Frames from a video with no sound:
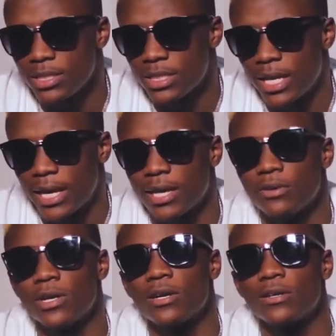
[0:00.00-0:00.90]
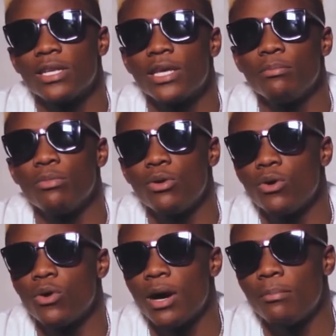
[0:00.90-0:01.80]
is like a record
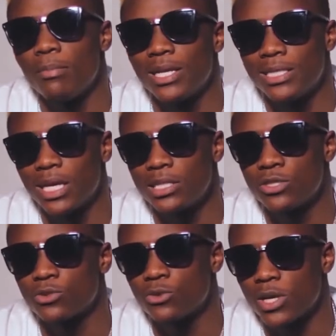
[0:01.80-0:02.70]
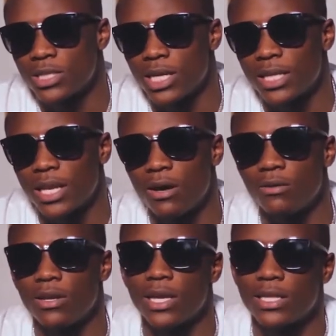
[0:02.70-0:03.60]
label I'm attached to as at now.
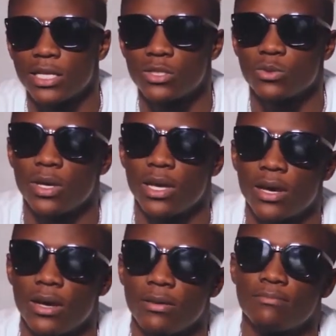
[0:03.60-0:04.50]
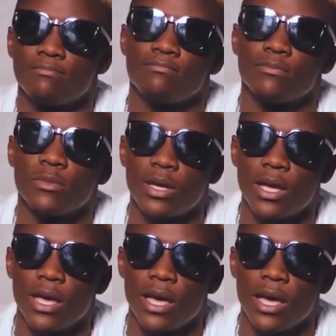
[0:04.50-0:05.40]
Like that's where
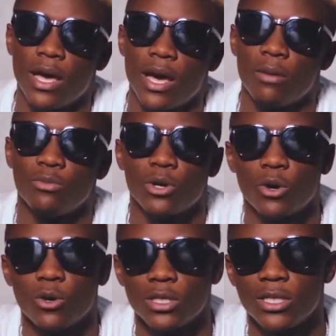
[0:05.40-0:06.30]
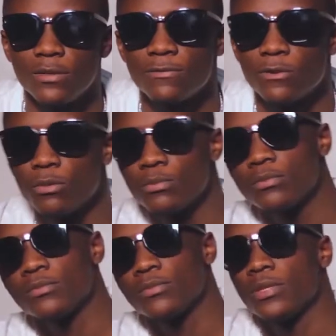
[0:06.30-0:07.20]
I'm recording from.
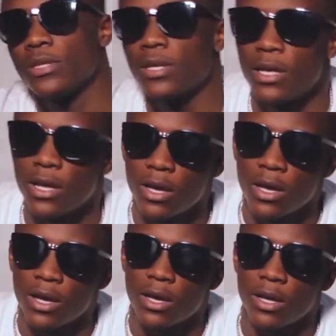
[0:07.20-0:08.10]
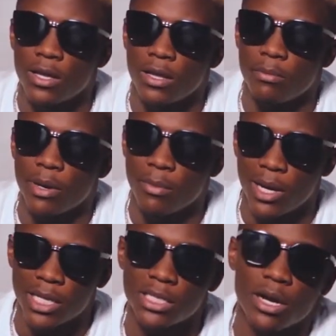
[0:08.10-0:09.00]
My
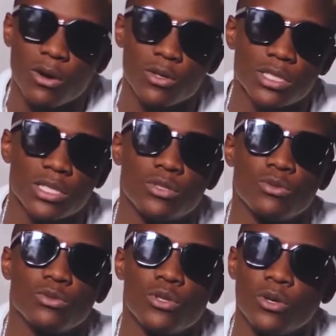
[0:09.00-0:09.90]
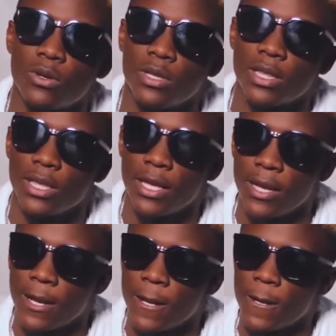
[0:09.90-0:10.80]
manager owns the studio.
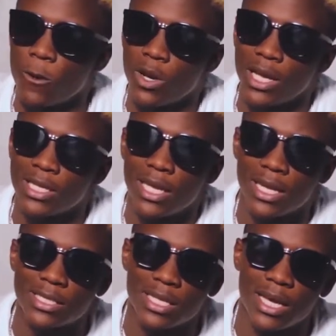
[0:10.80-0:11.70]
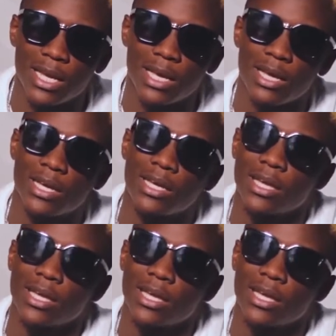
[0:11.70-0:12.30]
Then Landa Nasana,